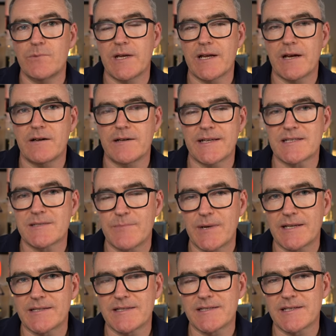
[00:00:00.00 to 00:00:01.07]
we can't
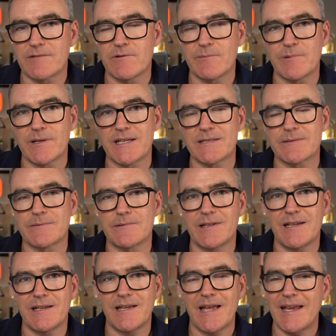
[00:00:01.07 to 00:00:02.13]
expect to see a replacement
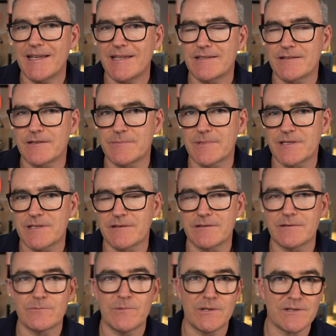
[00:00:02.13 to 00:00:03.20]
anytime
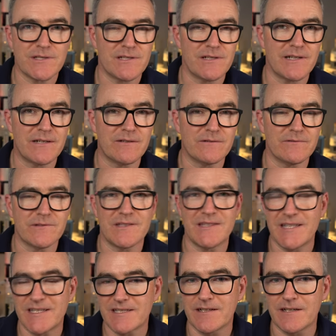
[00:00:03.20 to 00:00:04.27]
soon, well, certainly not
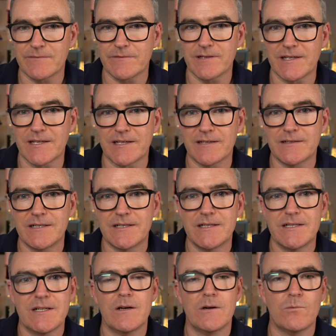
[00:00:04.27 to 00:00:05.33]
this half of the year,
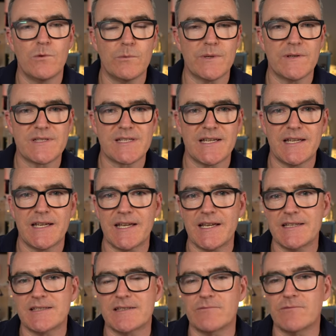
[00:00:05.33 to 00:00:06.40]
what we see
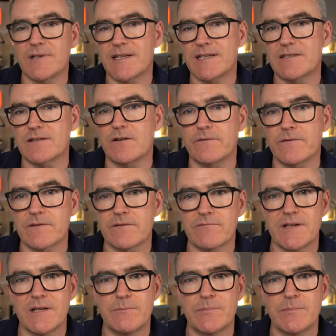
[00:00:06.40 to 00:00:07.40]
is the release of three